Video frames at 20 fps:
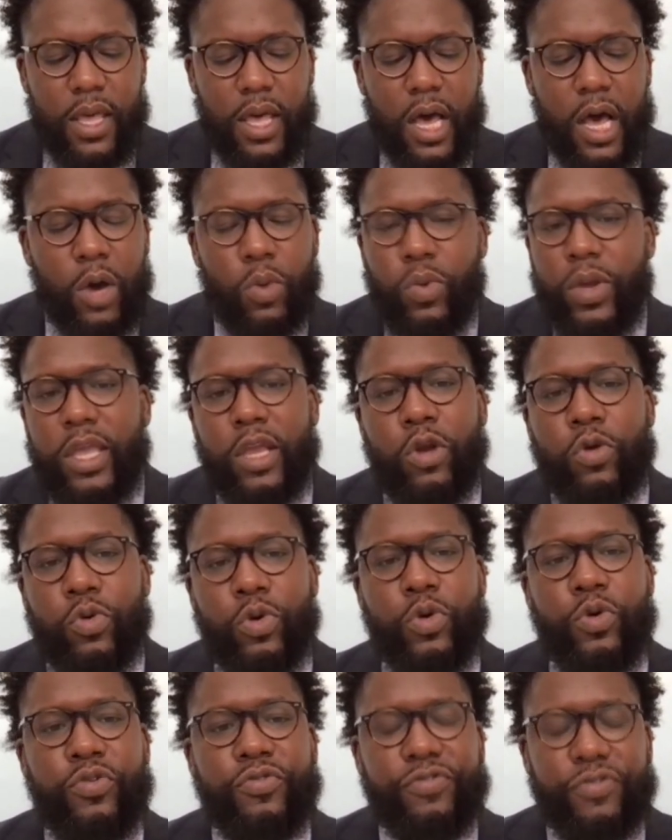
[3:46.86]
We
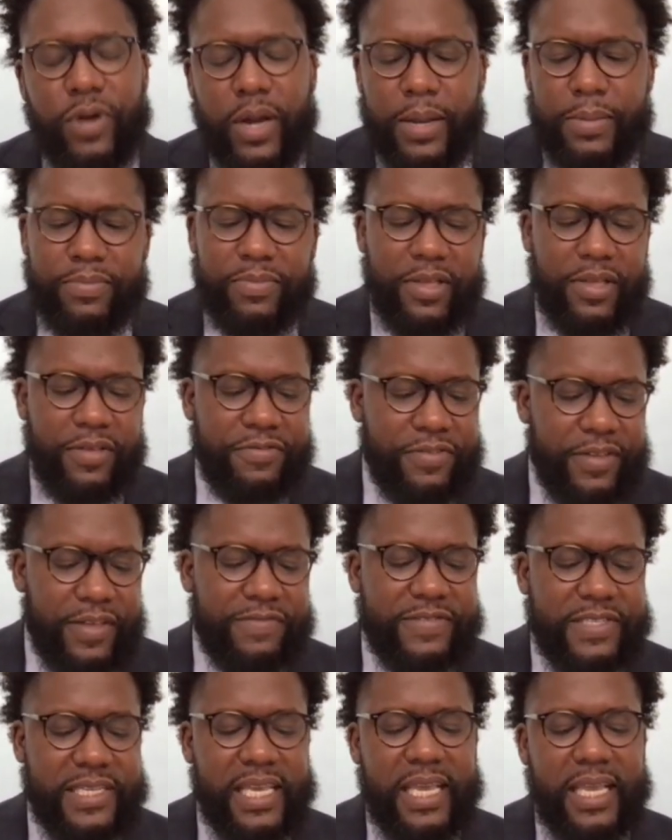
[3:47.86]
grew from
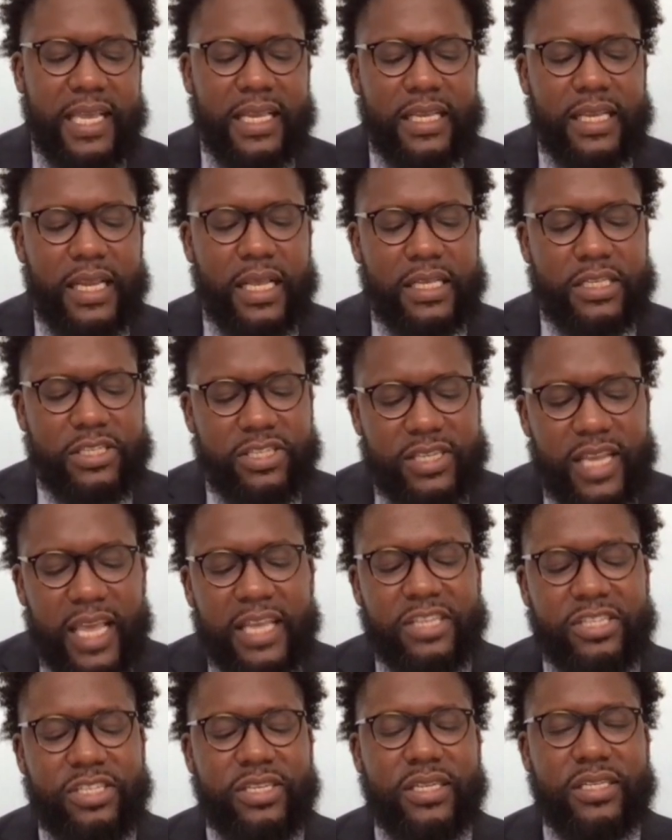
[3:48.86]
15
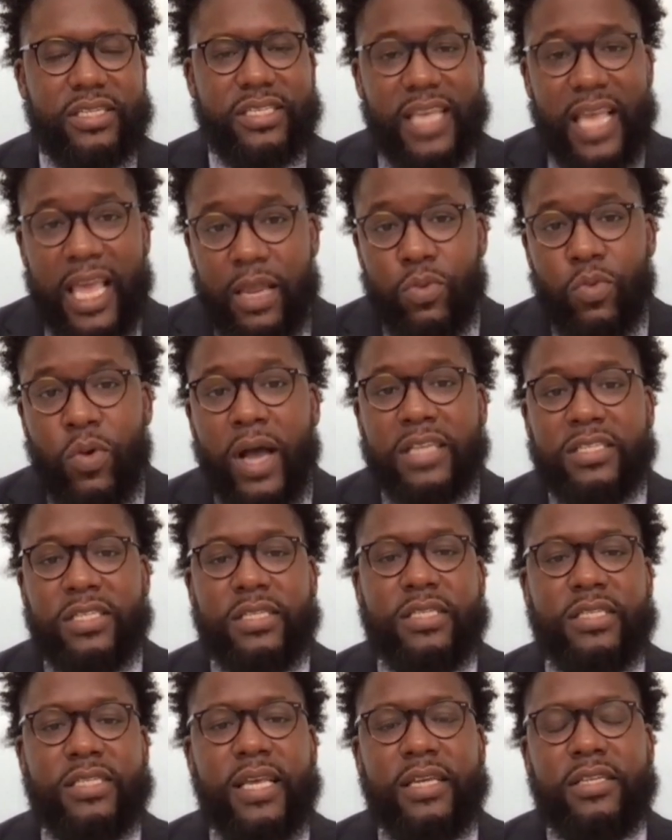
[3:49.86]
stations, hand washing
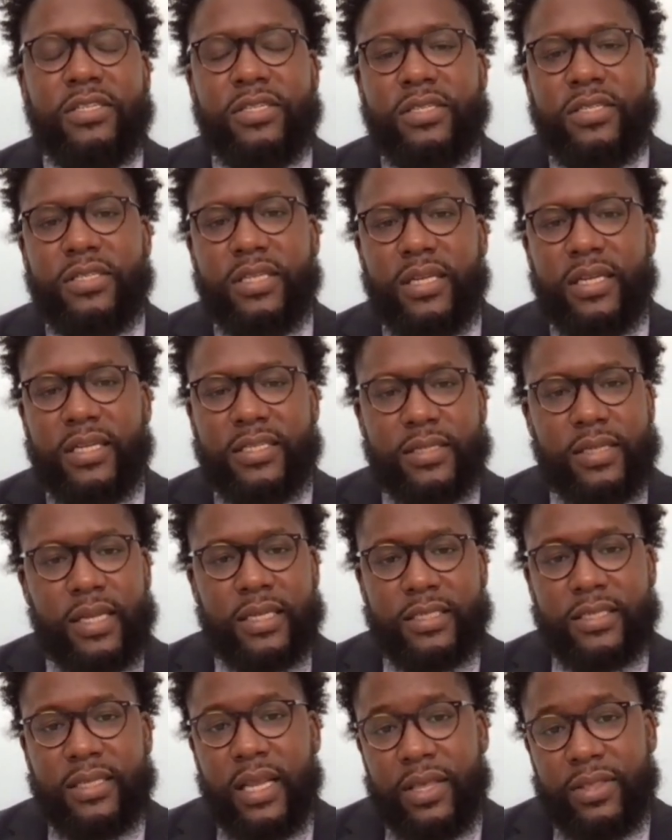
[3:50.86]
stations
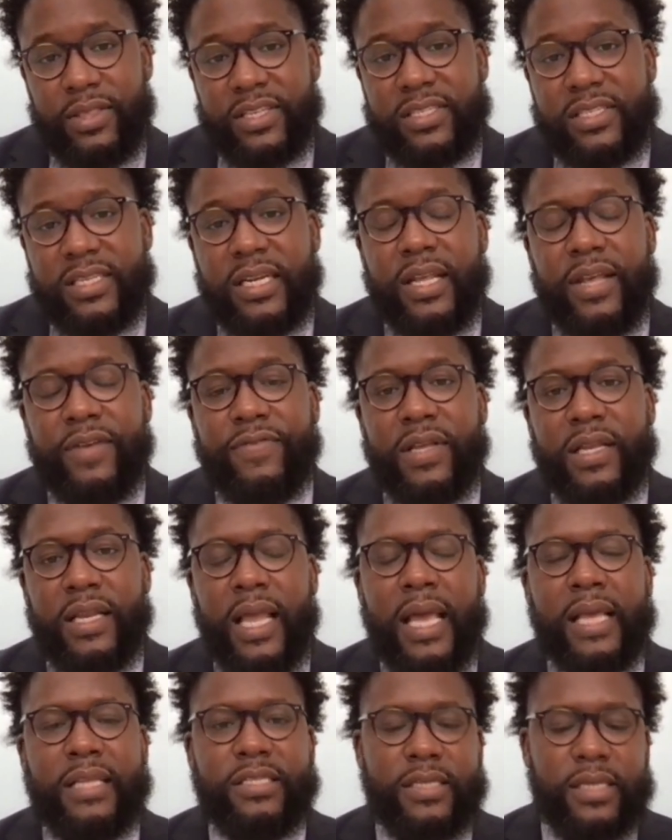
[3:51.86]
in the city of
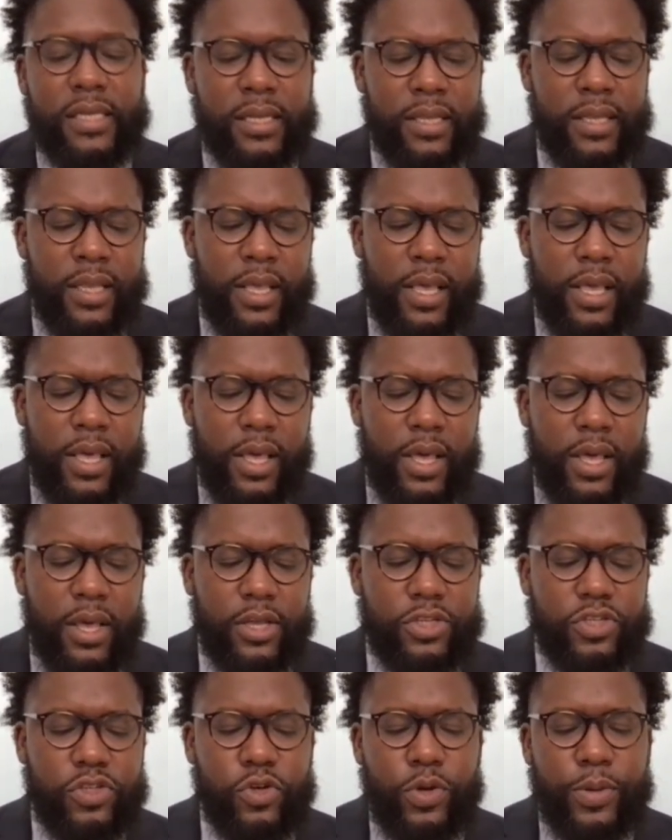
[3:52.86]
Atlanta,
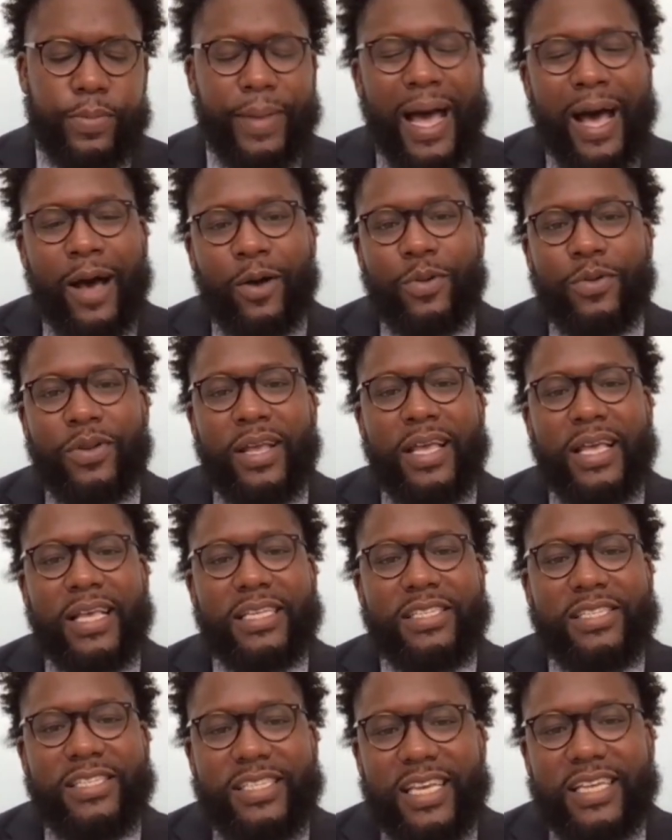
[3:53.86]
to about
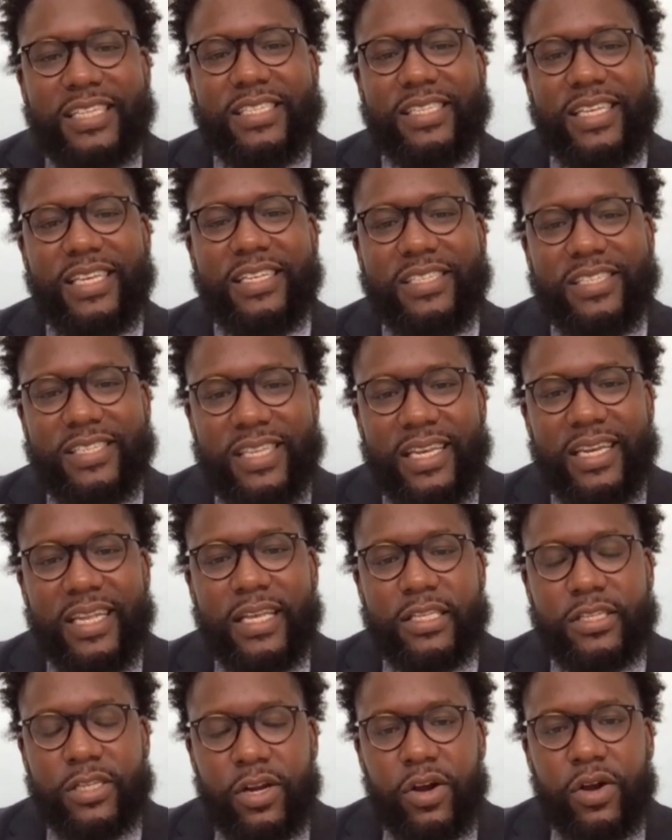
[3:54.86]
60
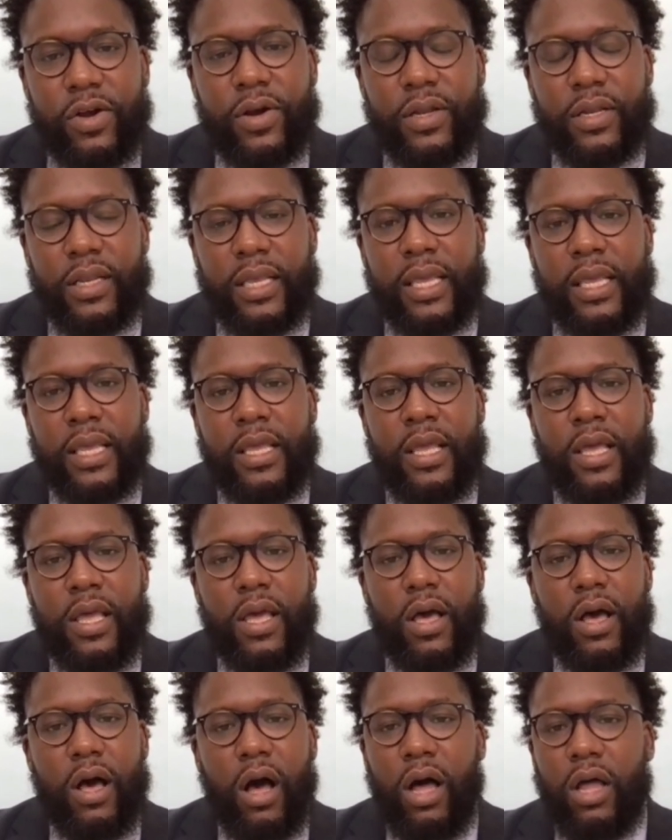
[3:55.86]
cities currently
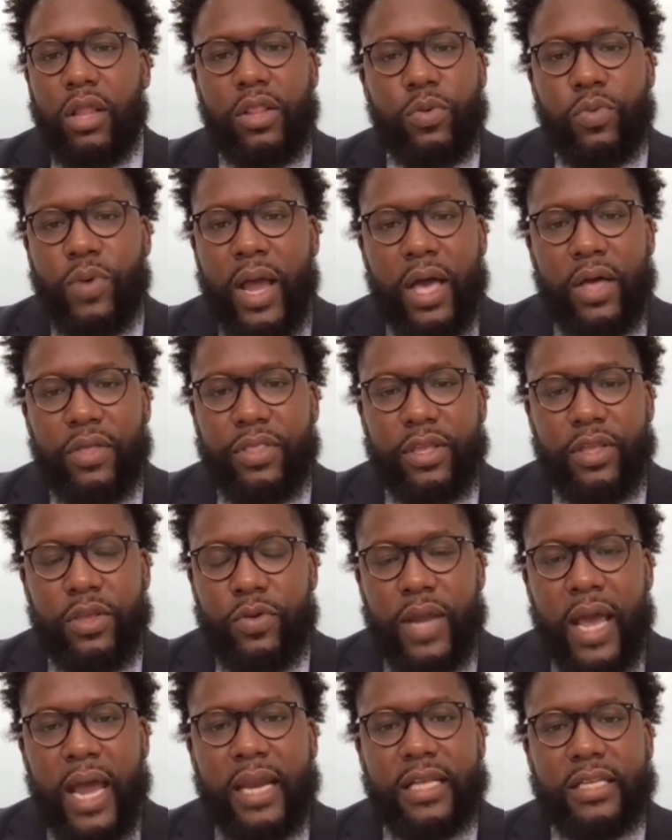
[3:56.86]
all around the
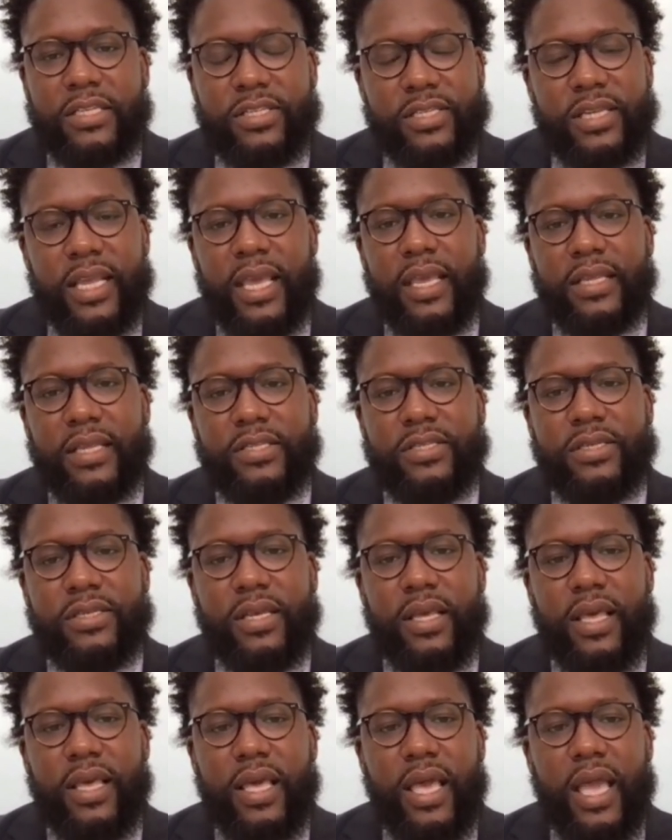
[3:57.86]
United States
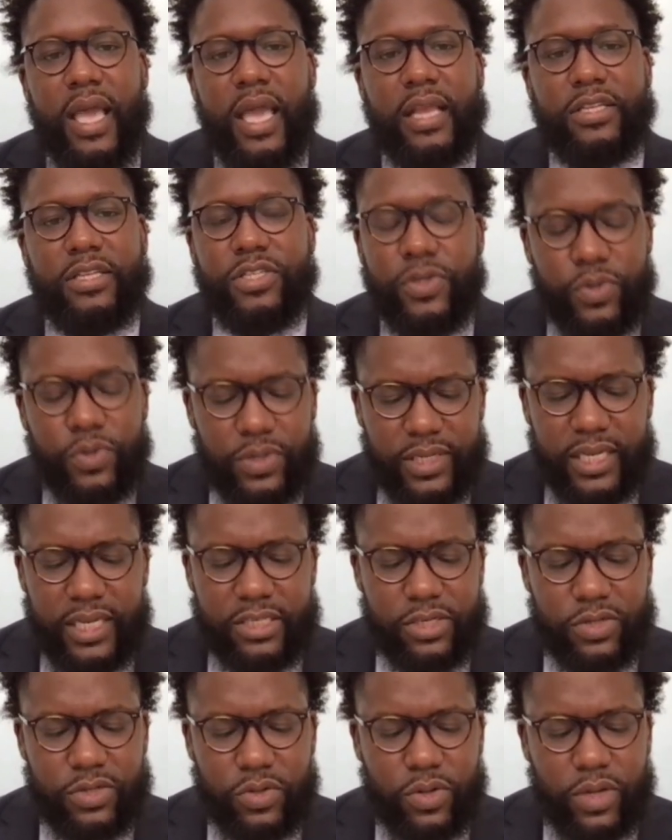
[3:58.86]
and 2 additional